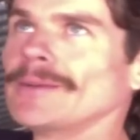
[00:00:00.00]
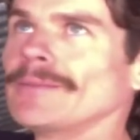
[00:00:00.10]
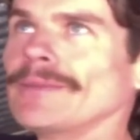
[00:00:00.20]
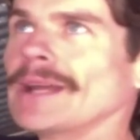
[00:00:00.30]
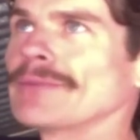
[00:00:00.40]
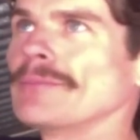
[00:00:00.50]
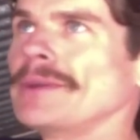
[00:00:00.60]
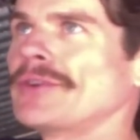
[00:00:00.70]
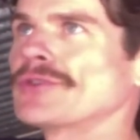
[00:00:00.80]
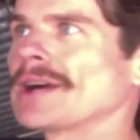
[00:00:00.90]
Never
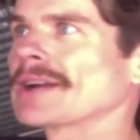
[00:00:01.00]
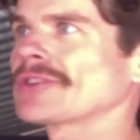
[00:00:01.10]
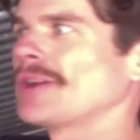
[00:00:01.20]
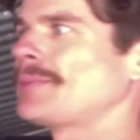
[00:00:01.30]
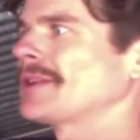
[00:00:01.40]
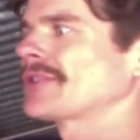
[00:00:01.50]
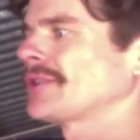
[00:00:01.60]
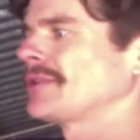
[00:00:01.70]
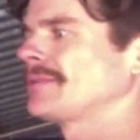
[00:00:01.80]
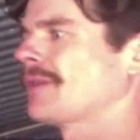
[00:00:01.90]
admitted to drug doping,
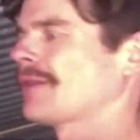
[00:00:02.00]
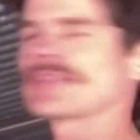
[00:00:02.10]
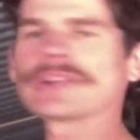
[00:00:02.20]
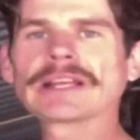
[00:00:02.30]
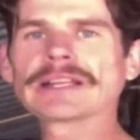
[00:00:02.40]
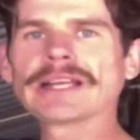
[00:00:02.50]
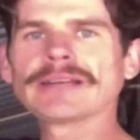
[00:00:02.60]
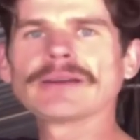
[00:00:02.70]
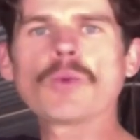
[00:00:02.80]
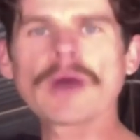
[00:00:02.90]
so obviously
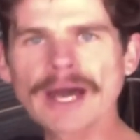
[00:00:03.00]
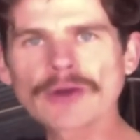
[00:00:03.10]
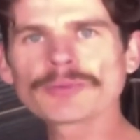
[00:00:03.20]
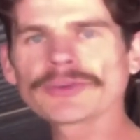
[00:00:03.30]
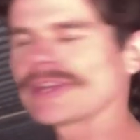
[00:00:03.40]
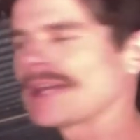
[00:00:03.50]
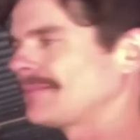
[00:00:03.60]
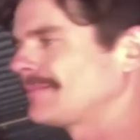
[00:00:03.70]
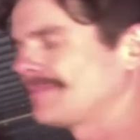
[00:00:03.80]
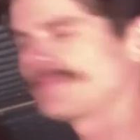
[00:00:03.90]
clean, 100%.
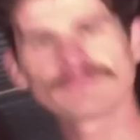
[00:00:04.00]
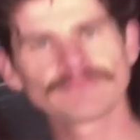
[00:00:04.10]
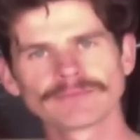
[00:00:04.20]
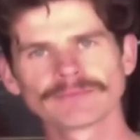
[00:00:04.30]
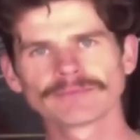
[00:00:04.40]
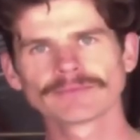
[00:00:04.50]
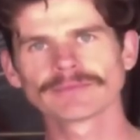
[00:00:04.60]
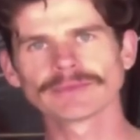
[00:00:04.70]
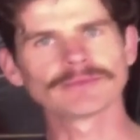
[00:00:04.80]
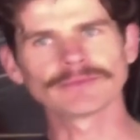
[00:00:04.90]

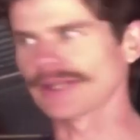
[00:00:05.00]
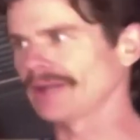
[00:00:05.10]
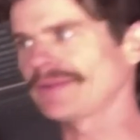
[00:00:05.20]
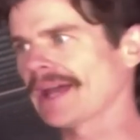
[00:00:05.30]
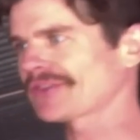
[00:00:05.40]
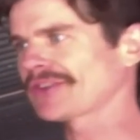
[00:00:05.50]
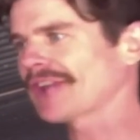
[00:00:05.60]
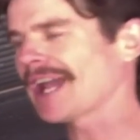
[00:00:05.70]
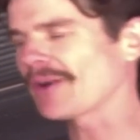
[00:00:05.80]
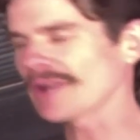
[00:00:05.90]
You know, that's
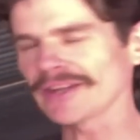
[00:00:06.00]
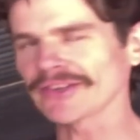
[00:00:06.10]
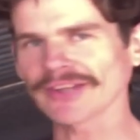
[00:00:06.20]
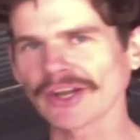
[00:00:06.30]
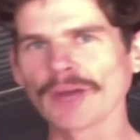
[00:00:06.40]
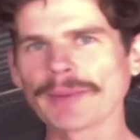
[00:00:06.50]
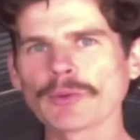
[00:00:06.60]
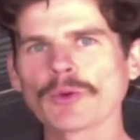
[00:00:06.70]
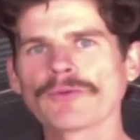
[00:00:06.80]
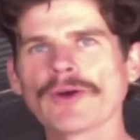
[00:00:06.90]
just how it is. I know
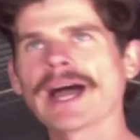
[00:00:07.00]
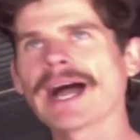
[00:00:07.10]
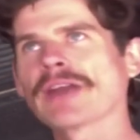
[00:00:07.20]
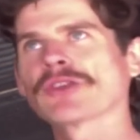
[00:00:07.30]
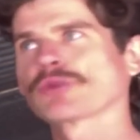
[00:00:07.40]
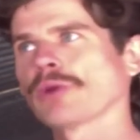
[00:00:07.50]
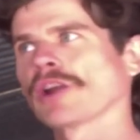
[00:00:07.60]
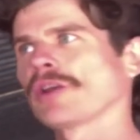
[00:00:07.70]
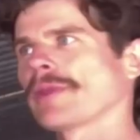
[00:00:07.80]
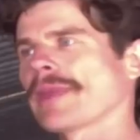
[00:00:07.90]
people will find it hard to
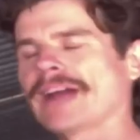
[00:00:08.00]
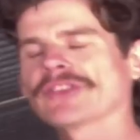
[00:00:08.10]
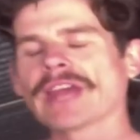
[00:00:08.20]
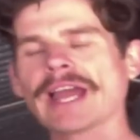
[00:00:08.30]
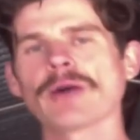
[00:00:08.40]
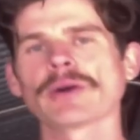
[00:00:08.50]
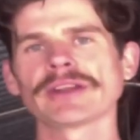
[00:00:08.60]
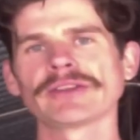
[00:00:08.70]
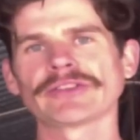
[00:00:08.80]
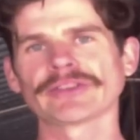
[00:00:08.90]
swallow, but that's how it
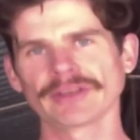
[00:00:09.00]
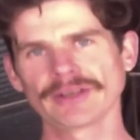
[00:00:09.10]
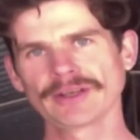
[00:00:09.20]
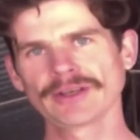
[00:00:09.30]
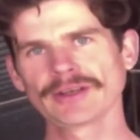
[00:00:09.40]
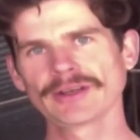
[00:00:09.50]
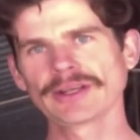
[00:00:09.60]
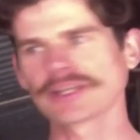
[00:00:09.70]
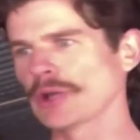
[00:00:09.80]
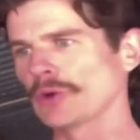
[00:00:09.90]
is.
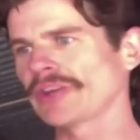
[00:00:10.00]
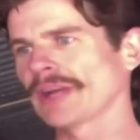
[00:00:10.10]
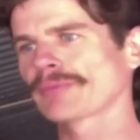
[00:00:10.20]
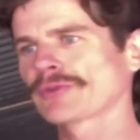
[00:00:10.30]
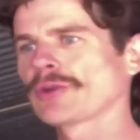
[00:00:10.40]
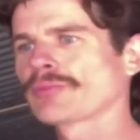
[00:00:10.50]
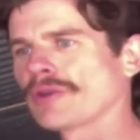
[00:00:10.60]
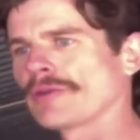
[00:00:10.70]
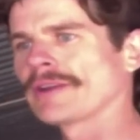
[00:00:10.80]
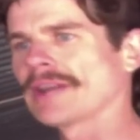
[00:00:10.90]
Guilty until
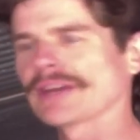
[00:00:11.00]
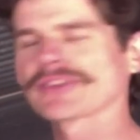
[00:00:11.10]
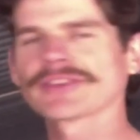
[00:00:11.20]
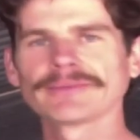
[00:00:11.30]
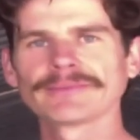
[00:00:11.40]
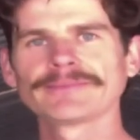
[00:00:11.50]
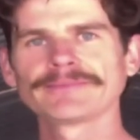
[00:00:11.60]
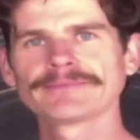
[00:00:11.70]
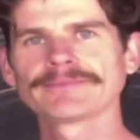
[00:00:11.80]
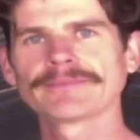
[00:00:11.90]
proven innocent.
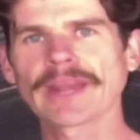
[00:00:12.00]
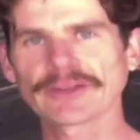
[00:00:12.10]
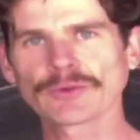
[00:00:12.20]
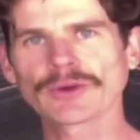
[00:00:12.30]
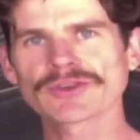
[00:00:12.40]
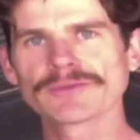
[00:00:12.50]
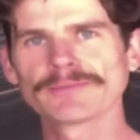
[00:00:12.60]
Thanks for watching.